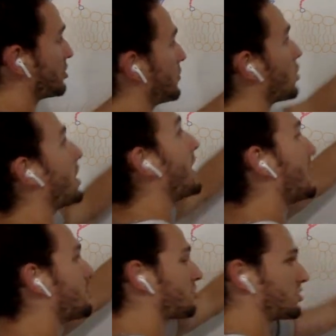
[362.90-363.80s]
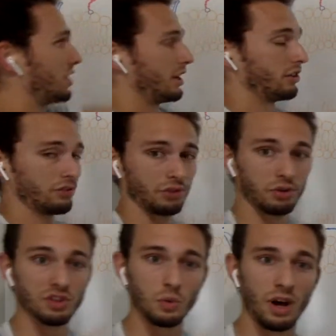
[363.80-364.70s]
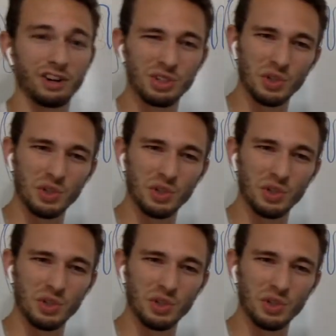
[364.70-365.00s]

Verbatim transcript: Most of your extracellular fluid is water.